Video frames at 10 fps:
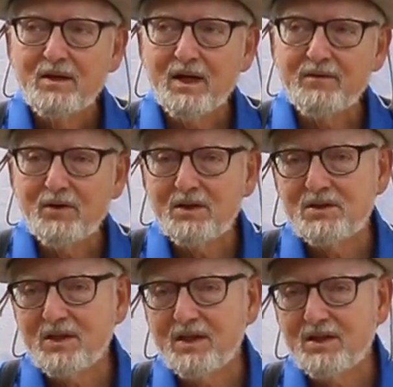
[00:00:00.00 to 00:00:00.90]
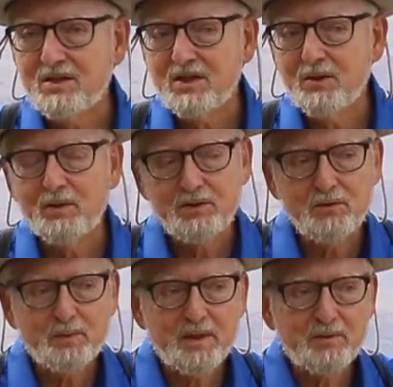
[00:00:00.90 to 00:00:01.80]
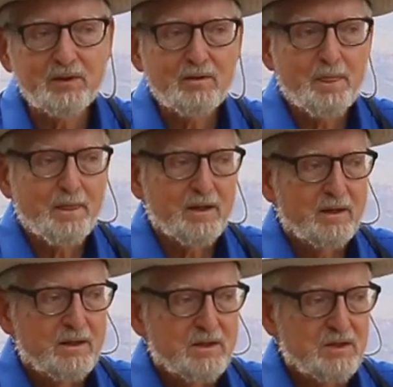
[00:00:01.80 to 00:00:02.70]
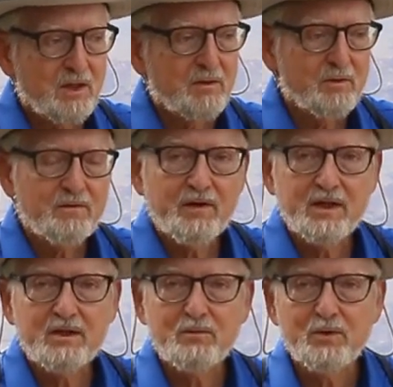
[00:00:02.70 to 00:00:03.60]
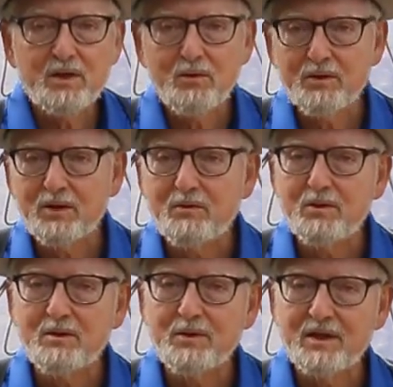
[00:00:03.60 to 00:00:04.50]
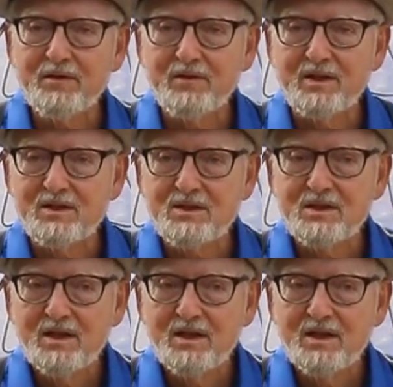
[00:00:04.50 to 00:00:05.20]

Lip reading: I've heard scientists say, well, you people start with faith, we only deal with evidence.